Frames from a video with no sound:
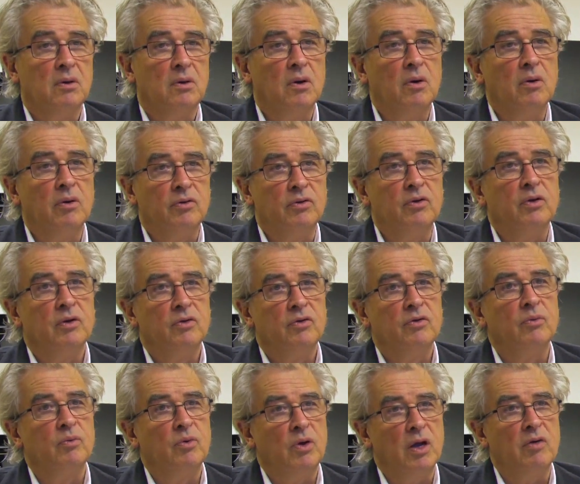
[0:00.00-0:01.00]
and
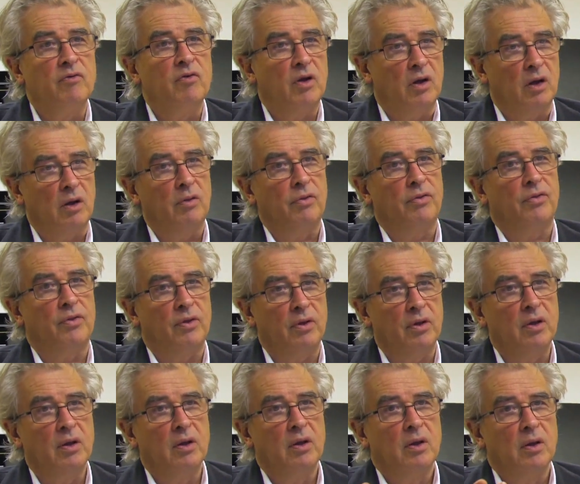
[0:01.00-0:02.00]
we have a
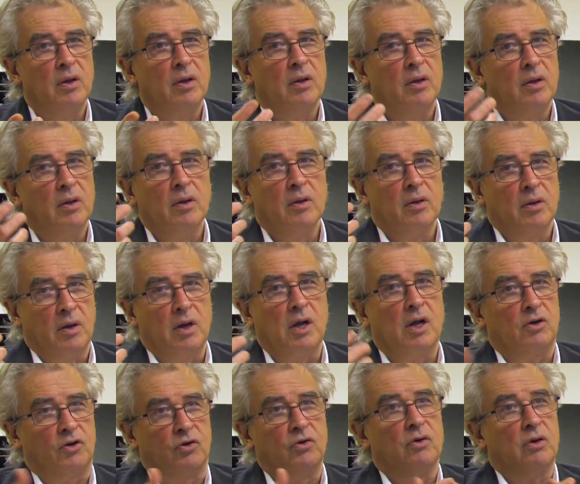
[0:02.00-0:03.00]
healthy
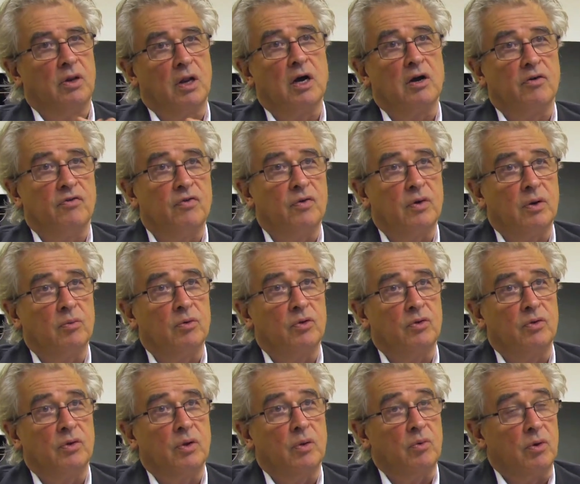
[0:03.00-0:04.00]
cultural life, I would
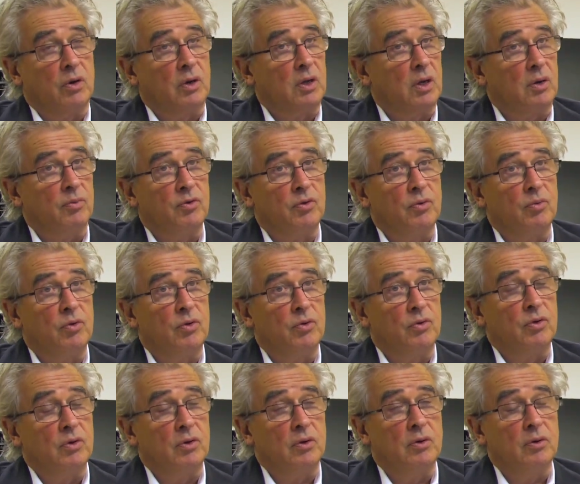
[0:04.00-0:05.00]
say, when it comes to
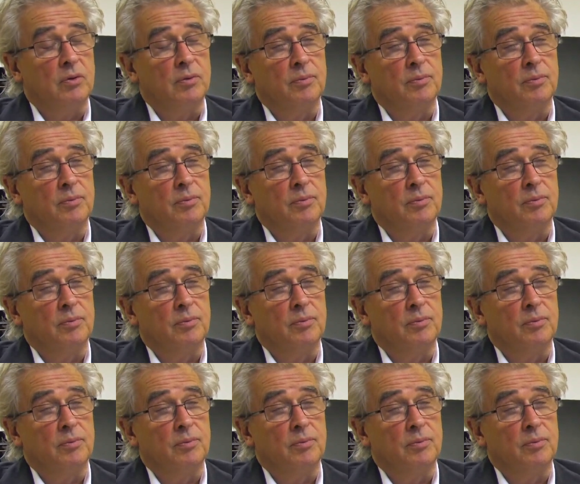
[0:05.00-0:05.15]
music.